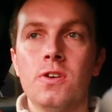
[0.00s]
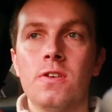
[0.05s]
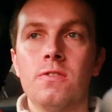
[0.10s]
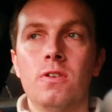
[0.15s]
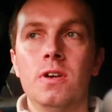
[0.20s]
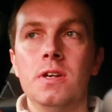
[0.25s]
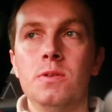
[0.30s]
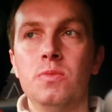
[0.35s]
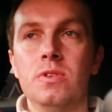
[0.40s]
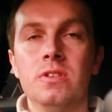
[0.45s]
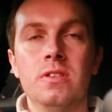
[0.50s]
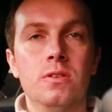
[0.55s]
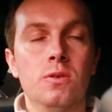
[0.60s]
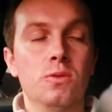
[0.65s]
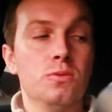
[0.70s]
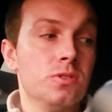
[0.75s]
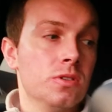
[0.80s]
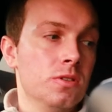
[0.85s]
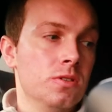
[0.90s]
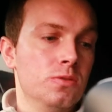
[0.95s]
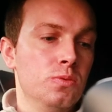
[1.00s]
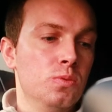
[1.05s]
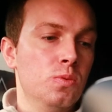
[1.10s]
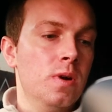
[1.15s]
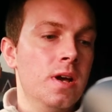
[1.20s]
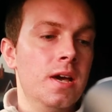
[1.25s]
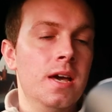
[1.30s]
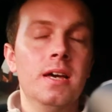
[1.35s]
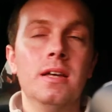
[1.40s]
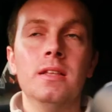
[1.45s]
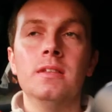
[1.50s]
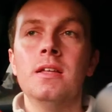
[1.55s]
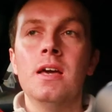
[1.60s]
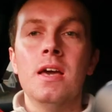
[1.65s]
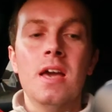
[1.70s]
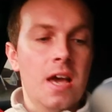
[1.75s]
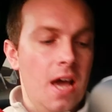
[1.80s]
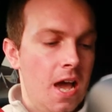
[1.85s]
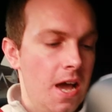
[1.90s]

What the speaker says: so I've got him one of those as well.